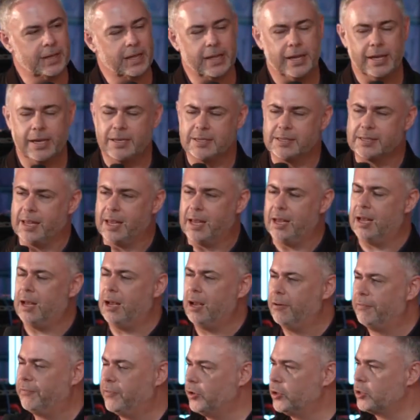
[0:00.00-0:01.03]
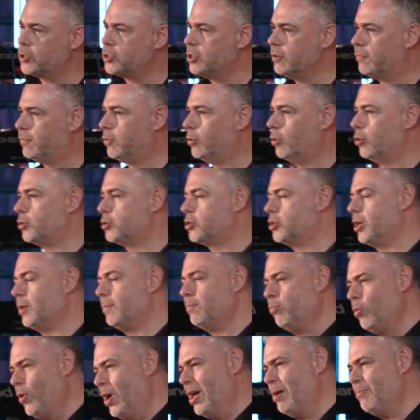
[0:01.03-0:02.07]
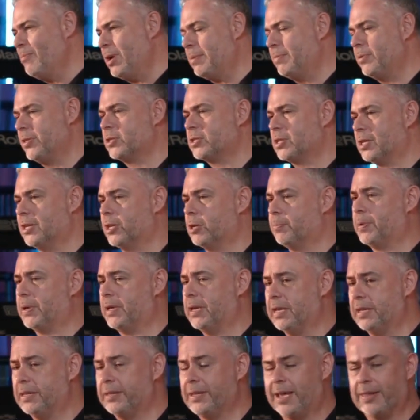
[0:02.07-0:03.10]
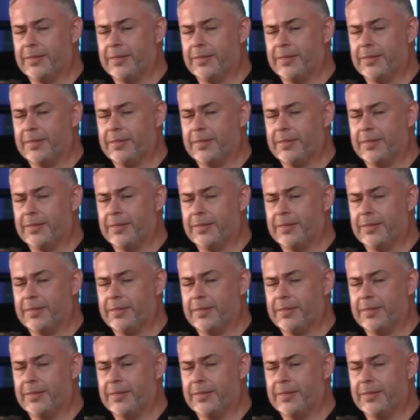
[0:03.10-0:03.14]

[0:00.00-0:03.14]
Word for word: Is that our version of lordship? Well, maybe there's a little bit in that.